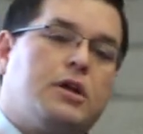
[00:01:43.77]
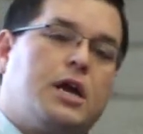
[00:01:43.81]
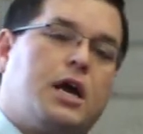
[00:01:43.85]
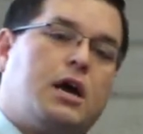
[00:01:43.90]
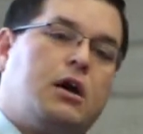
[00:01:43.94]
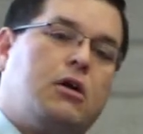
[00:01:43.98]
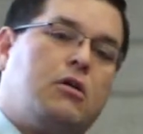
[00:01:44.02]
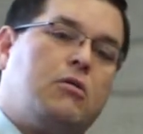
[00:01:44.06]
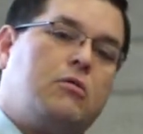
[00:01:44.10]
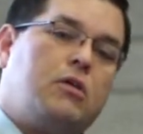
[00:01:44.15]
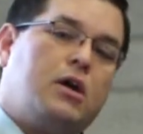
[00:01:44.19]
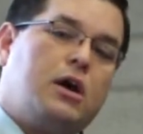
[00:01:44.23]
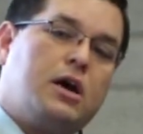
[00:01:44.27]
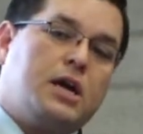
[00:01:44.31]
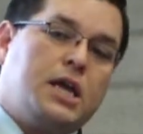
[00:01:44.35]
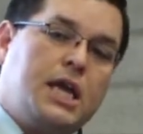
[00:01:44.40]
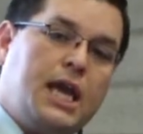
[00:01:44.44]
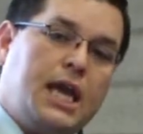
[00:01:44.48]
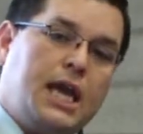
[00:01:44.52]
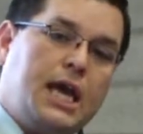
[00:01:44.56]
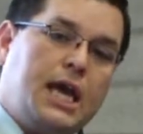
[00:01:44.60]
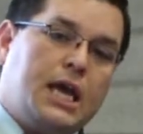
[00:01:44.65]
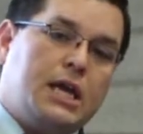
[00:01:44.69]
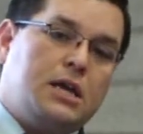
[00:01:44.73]
now,
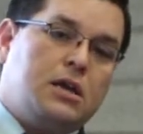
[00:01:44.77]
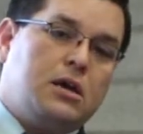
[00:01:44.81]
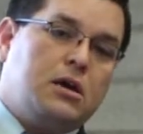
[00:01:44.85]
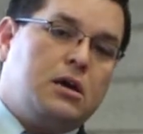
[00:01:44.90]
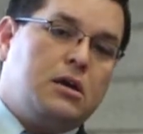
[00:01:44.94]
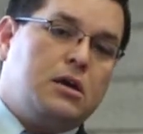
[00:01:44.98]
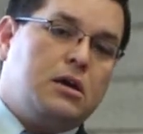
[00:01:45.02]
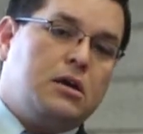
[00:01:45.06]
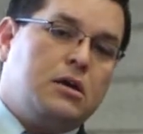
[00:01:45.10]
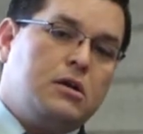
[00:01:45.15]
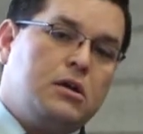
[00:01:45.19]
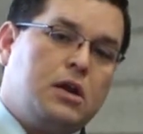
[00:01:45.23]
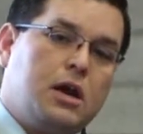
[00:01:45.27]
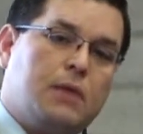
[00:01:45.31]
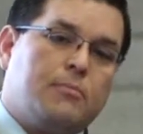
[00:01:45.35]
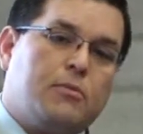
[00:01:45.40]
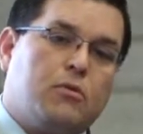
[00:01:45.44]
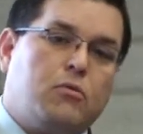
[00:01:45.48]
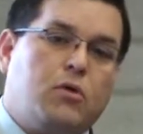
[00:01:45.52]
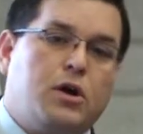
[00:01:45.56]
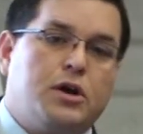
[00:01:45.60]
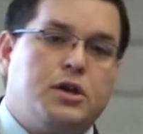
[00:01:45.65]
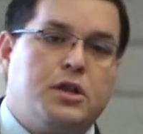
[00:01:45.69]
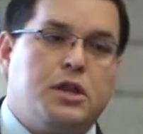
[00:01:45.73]
again, number
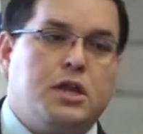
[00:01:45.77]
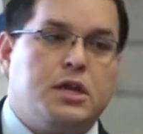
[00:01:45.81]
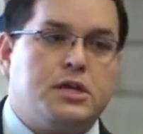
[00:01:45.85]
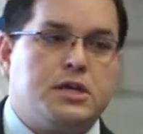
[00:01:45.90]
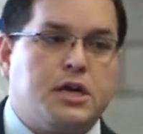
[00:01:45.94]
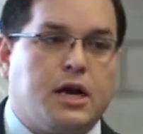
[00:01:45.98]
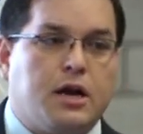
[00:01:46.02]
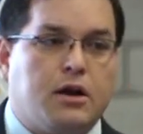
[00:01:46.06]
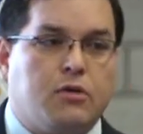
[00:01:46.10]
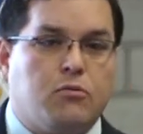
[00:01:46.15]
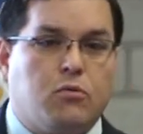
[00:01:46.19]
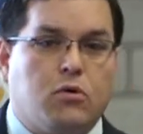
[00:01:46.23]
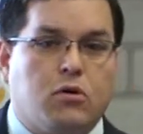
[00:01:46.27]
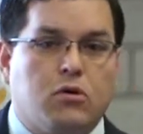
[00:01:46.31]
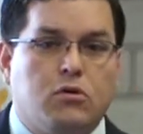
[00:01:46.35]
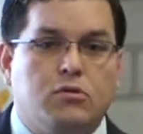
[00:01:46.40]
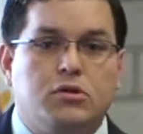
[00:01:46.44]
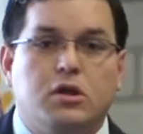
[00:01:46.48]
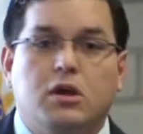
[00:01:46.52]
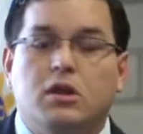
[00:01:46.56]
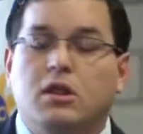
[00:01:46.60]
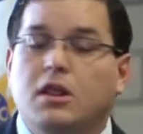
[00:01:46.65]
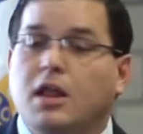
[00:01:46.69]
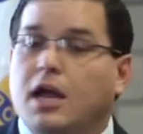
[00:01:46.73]
one in the entire
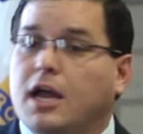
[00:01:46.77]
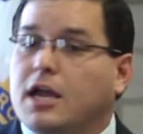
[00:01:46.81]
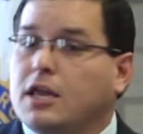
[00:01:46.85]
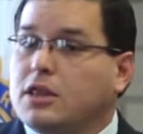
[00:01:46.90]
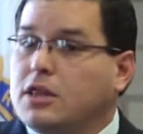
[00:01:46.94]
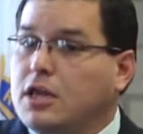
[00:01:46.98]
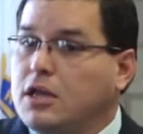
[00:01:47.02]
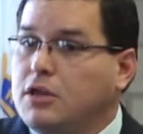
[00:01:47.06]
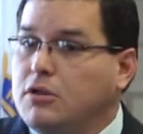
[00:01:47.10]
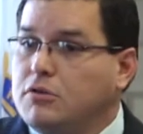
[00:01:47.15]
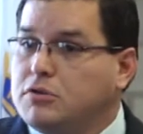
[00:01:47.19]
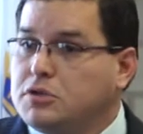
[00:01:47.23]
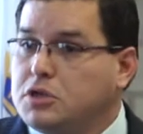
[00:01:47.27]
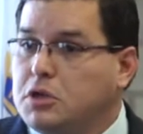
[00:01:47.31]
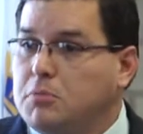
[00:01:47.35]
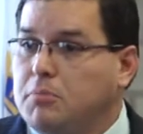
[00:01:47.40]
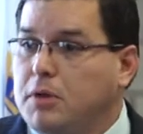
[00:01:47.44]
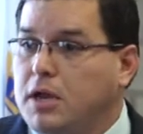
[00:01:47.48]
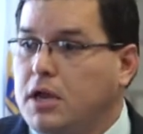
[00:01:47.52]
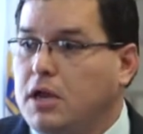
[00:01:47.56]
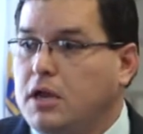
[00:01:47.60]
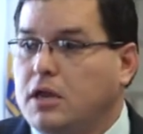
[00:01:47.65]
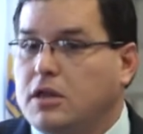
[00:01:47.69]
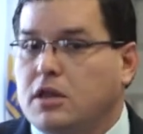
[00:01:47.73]
world, like they used to
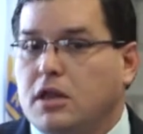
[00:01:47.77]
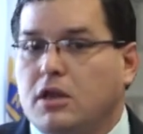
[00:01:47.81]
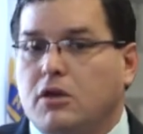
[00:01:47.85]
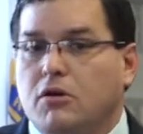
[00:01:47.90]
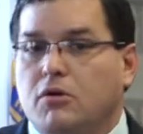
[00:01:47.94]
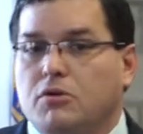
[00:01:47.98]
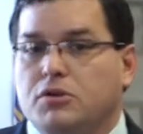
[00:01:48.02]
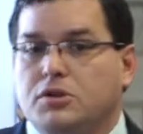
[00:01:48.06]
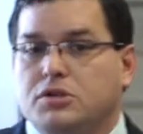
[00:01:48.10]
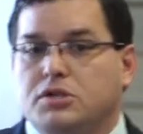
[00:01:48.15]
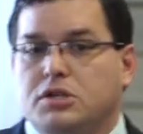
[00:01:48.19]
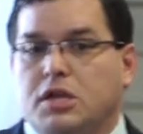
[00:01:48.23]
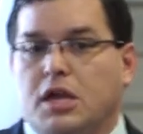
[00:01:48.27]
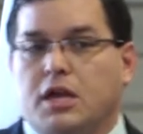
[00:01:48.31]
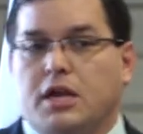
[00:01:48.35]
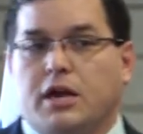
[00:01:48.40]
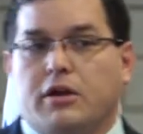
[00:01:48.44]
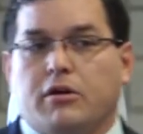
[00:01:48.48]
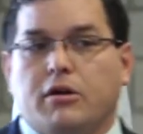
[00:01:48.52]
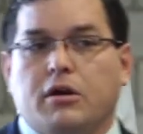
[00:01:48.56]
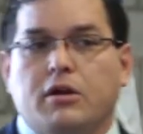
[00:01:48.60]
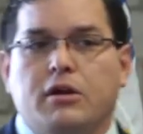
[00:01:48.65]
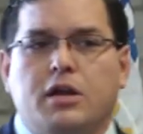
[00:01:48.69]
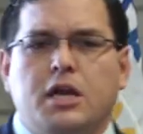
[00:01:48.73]
be in the Golden State
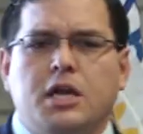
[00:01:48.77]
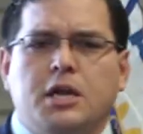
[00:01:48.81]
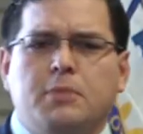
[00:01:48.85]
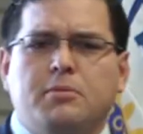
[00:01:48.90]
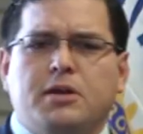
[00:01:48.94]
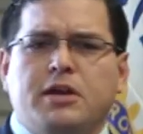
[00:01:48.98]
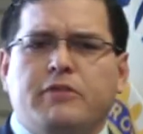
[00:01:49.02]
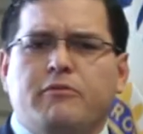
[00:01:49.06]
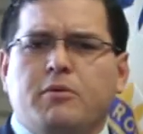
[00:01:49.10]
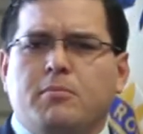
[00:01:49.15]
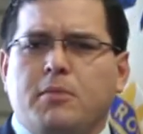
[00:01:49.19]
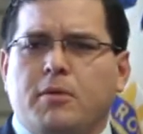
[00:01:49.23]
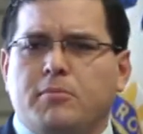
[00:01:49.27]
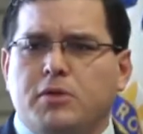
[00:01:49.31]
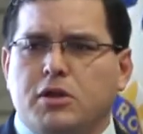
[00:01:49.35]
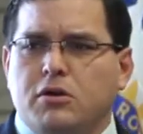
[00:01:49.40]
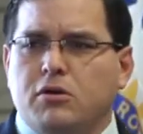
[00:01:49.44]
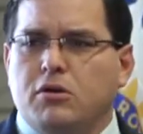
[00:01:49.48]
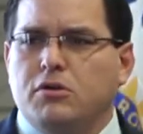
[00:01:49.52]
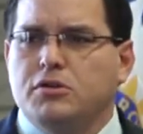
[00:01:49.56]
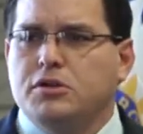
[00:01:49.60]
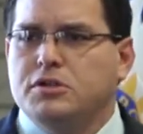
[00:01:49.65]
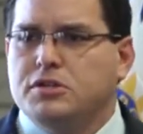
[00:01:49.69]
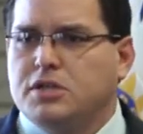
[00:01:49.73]
era. Anybody remember the
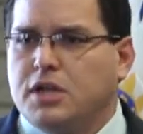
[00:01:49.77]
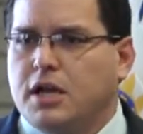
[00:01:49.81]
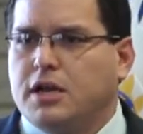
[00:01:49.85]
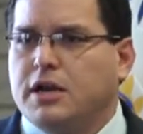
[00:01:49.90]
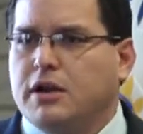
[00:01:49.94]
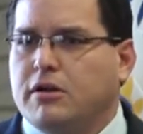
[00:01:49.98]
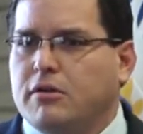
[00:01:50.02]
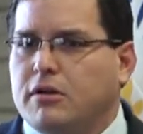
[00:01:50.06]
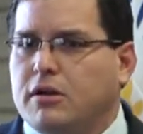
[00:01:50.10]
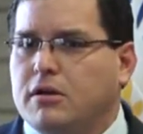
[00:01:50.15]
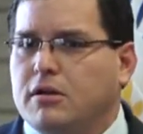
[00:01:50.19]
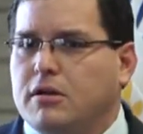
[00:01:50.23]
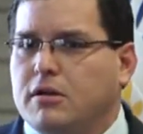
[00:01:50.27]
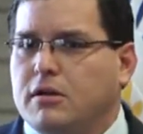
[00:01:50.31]
Golden State era?